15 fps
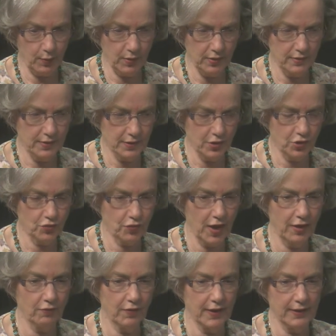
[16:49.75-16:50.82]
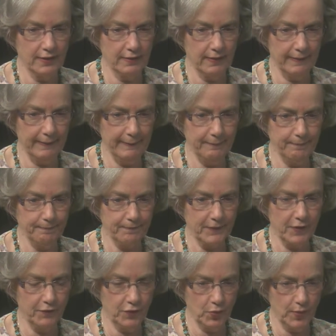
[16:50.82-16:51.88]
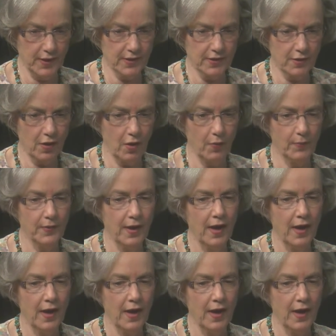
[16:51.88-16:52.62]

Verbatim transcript: We did a dry run um, a few weeks ago